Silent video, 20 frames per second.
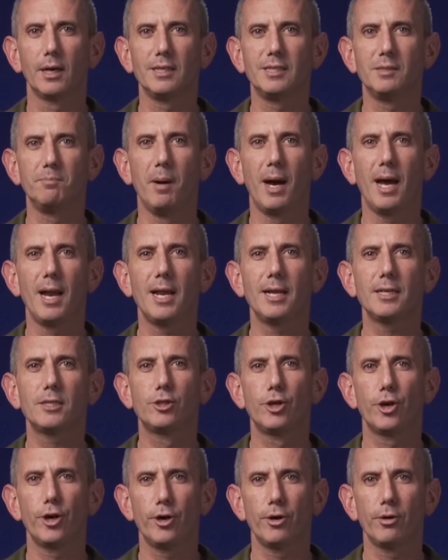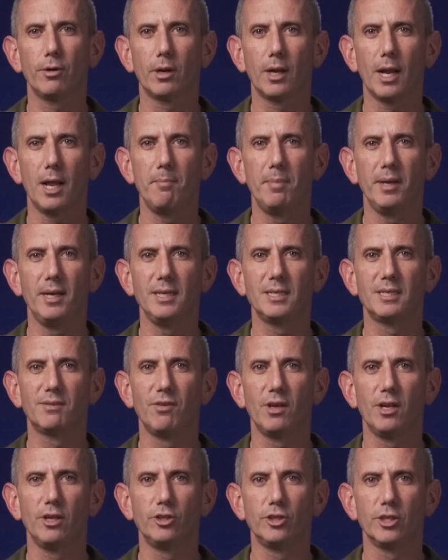Hezbollah turned
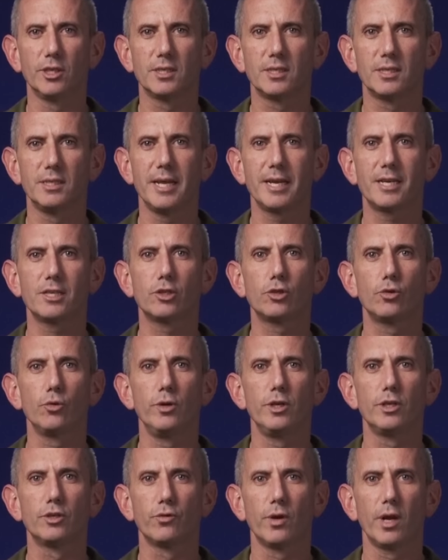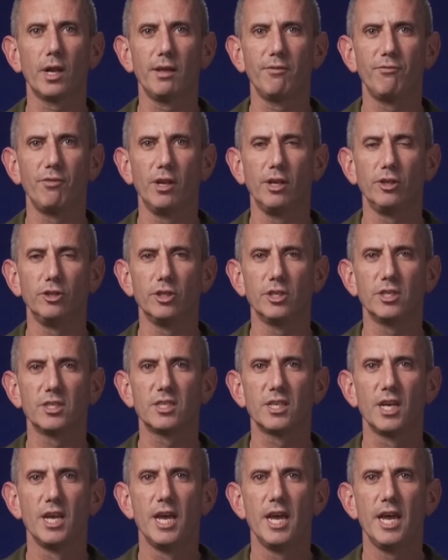Lebanese villages next to Israeli
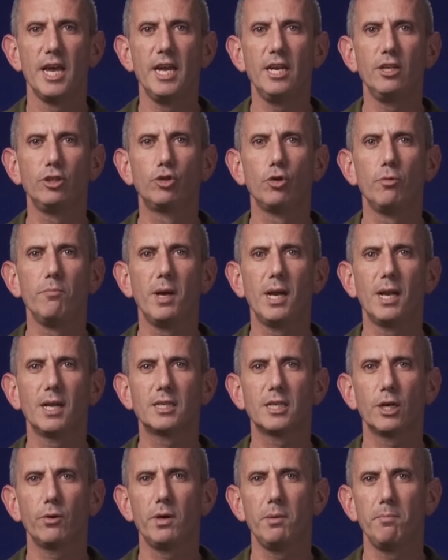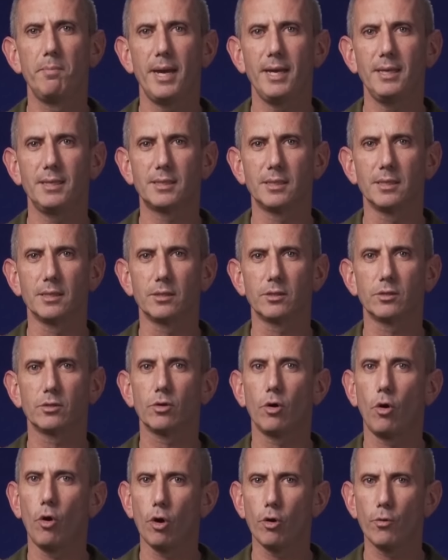villages into military
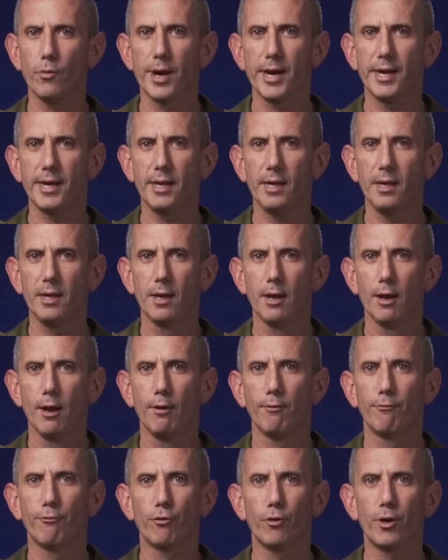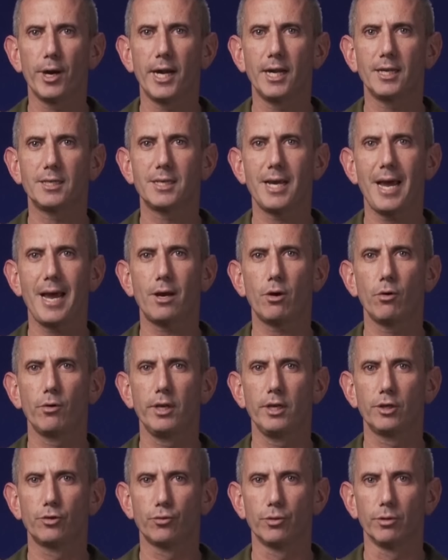bases already for an attack
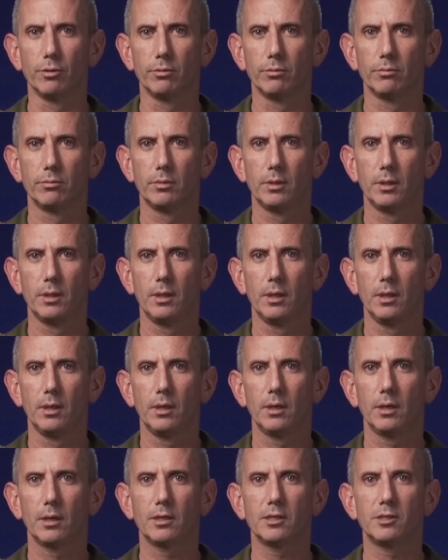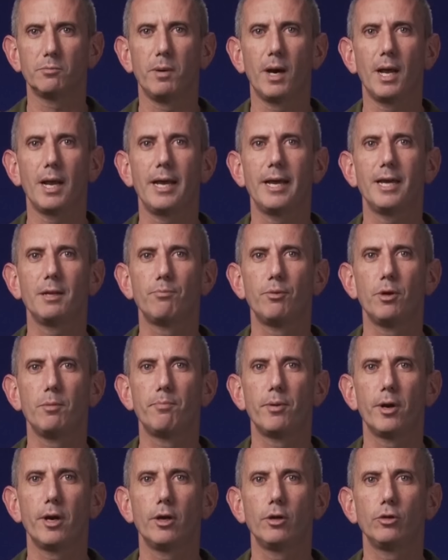on Israel. Hezbollah had
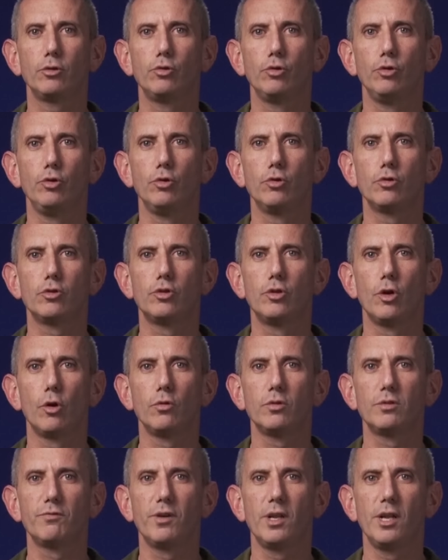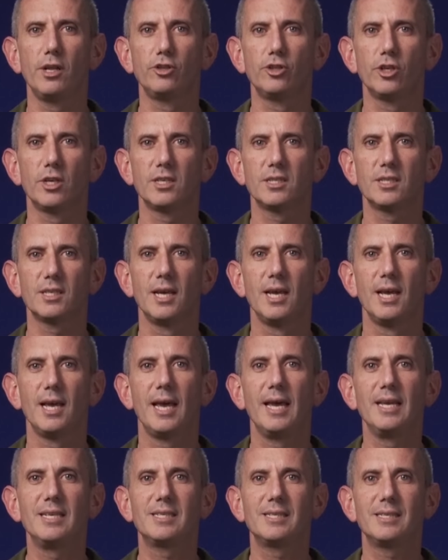prepared to use those villages
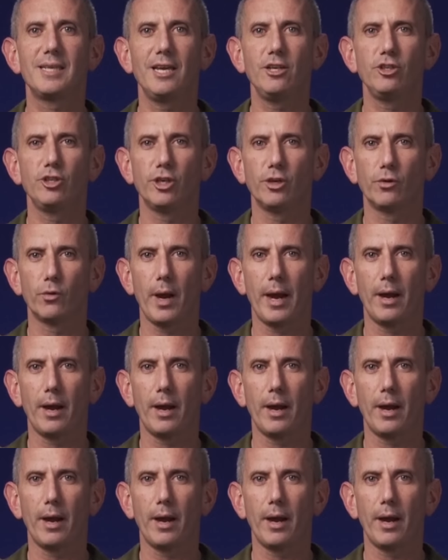as staging